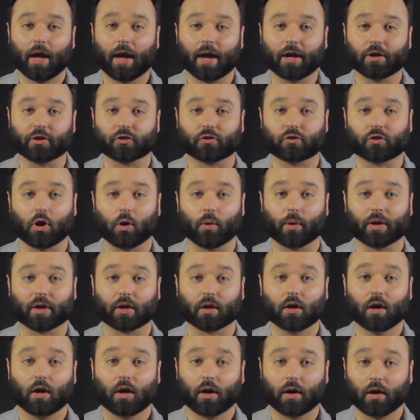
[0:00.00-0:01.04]
and just
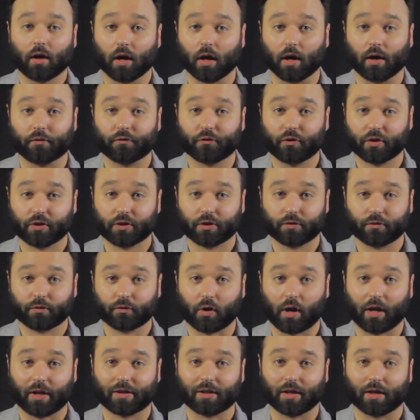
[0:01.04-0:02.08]
going 5th
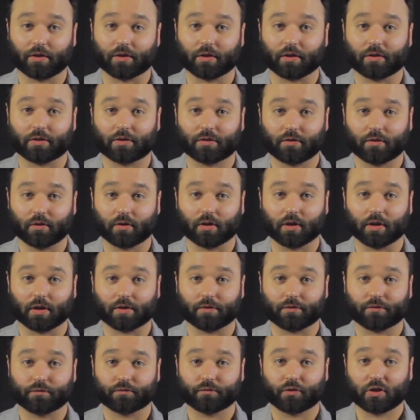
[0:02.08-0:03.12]
fret on the
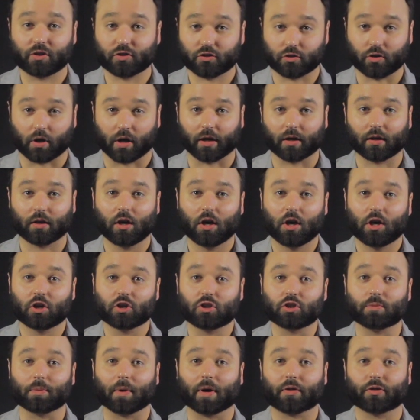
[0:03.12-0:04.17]
5th string
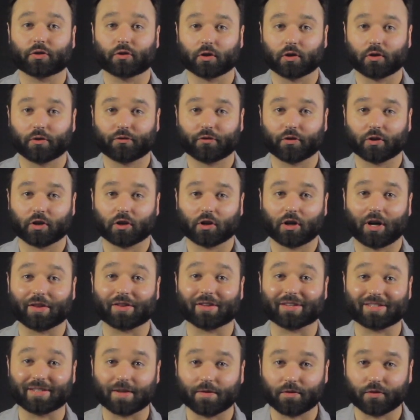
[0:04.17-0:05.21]
to my 3rd finger on
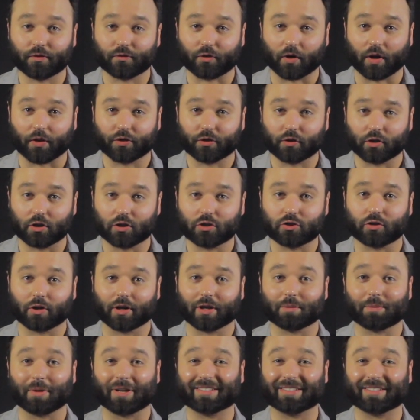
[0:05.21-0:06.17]
the 7th fret 3rd string.